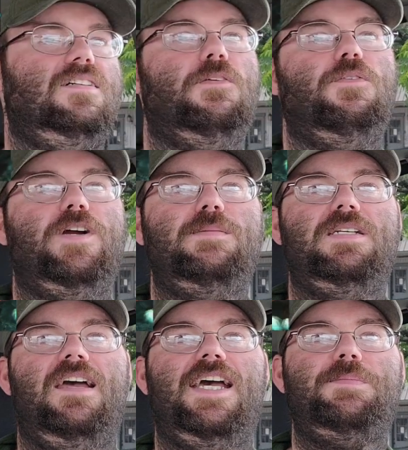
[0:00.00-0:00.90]
for him
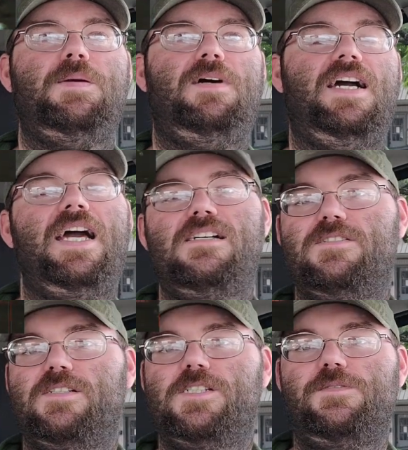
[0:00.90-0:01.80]
to hand me my ass
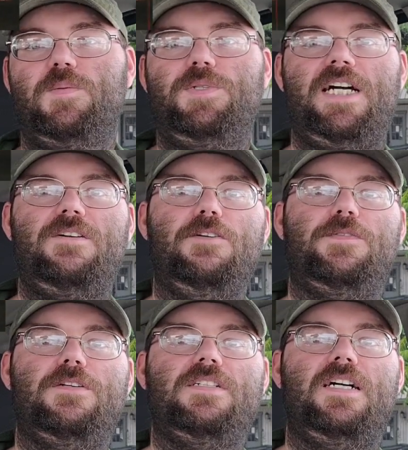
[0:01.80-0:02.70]
on a silver platter a
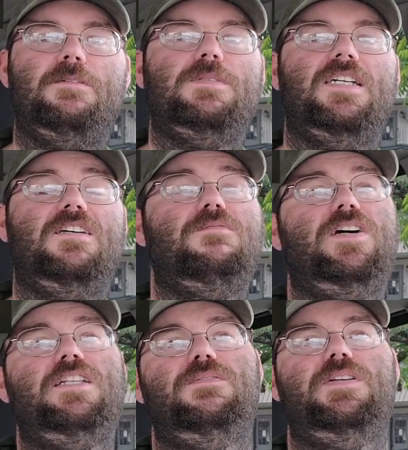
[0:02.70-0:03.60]
few times, and then
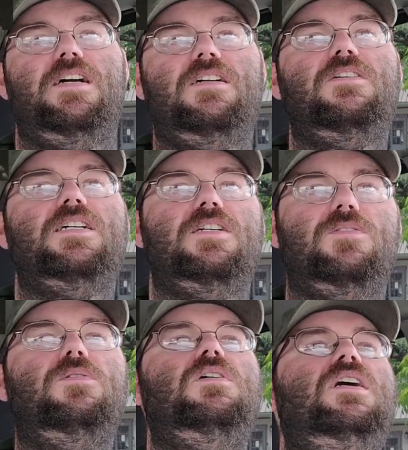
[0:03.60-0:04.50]
finally figure out, okay, cool.